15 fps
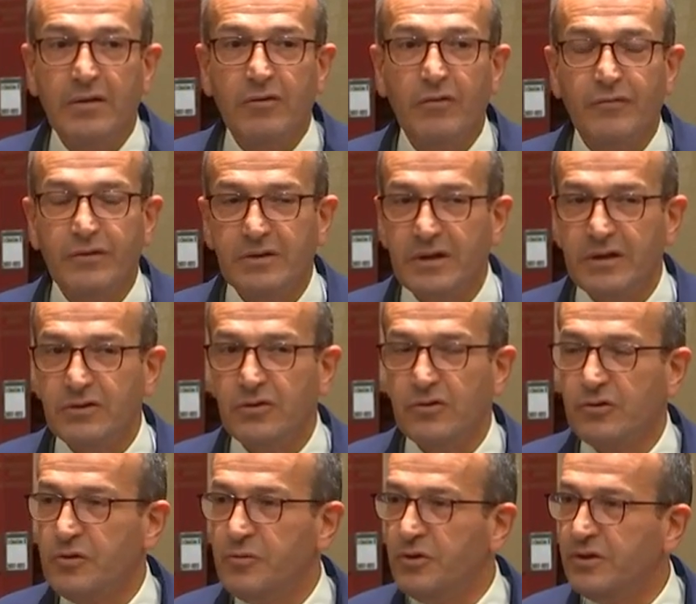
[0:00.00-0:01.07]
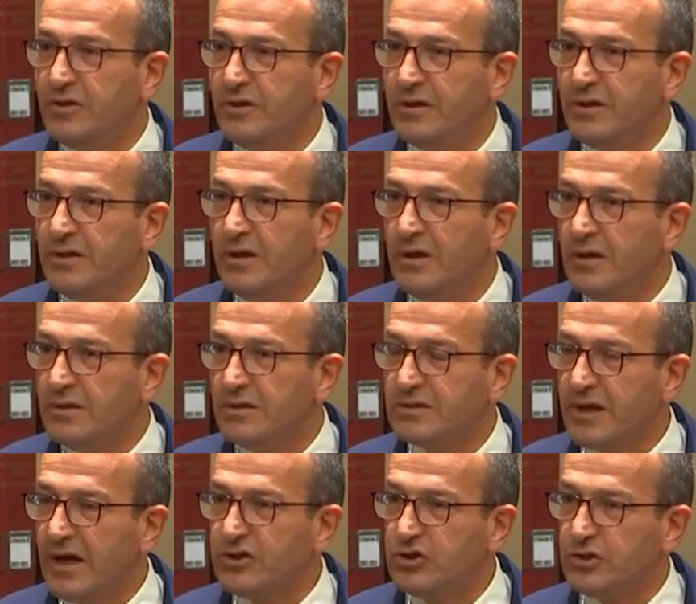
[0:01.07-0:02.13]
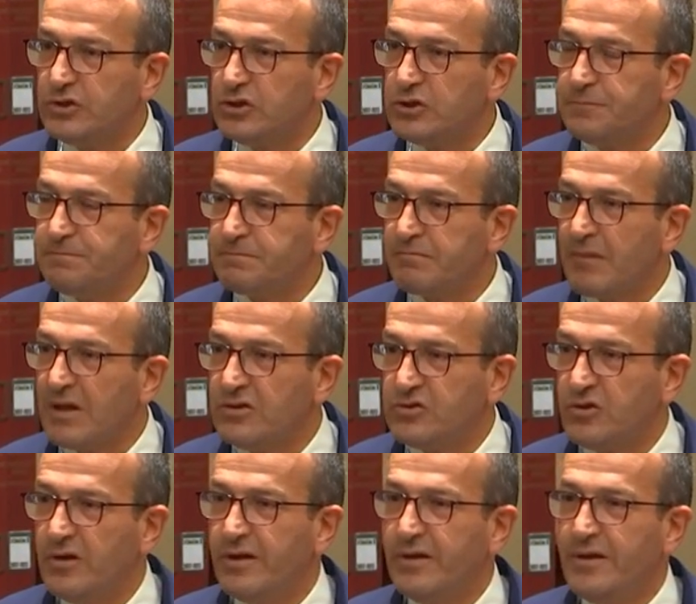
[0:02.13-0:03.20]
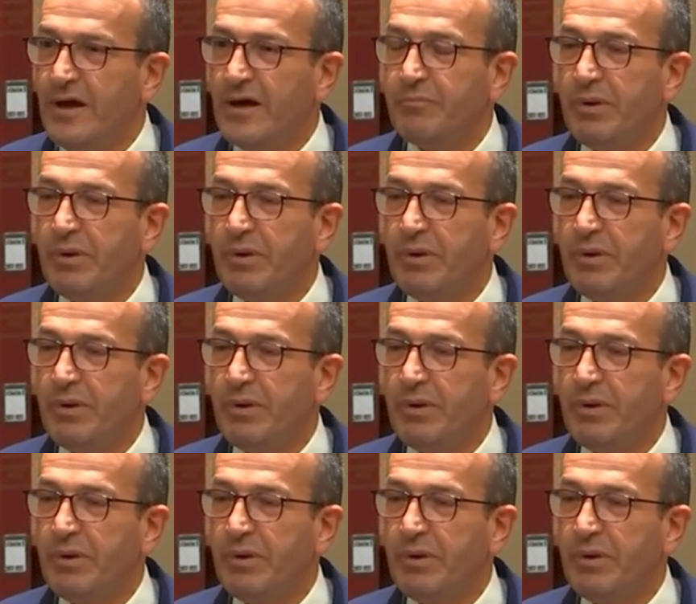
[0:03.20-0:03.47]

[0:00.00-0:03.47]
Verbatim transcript: and often in the community discussions. Certainly the young